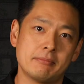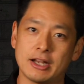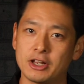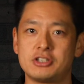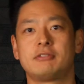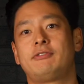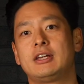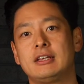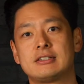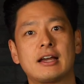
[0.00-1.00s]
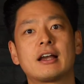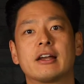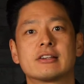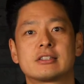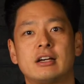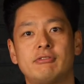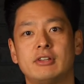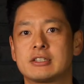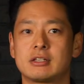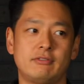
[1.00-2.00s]
manager fees, that kind of stuff,
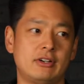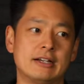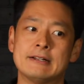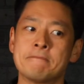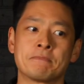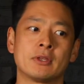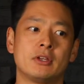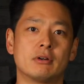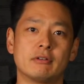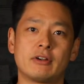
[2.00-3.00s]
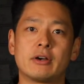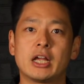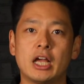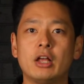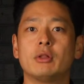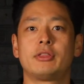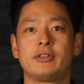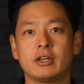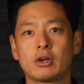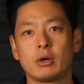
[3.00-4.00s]
less of a, a very
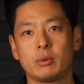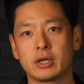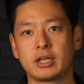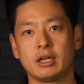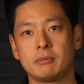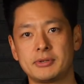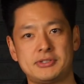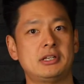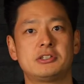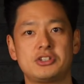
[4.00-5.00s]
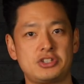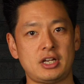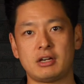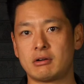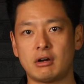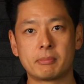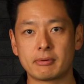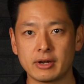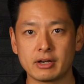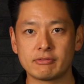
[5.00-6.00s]
healthy co-working percentage share
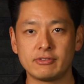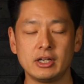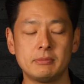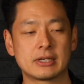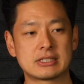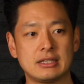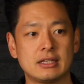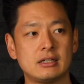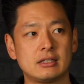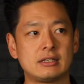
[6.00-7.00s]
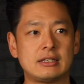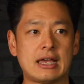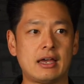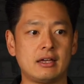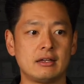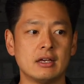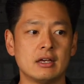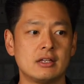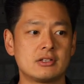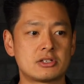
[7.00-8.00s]
operator fee, because at the end of the day,
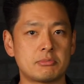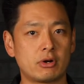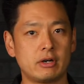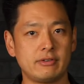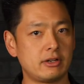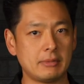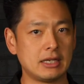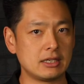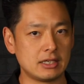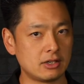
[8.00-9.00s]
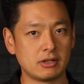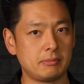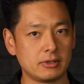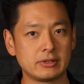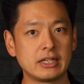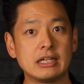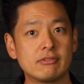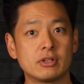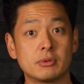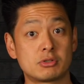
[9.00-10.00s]
this is more of an amenity to the building,
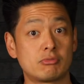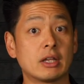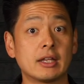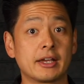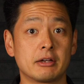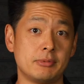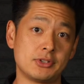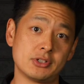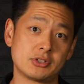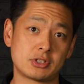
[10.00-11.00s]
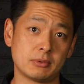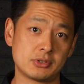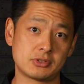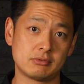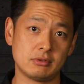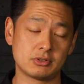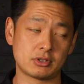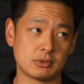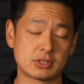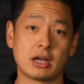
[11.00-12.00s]
even though it's run like a business, so
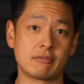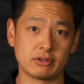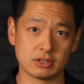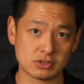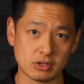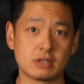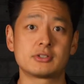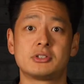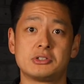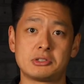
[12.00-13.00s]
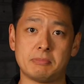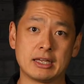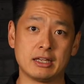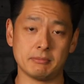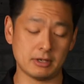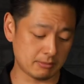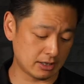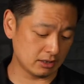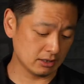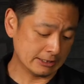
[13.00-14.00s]
it's covering its costs and it's making a bit of
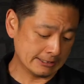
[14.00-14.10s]
money.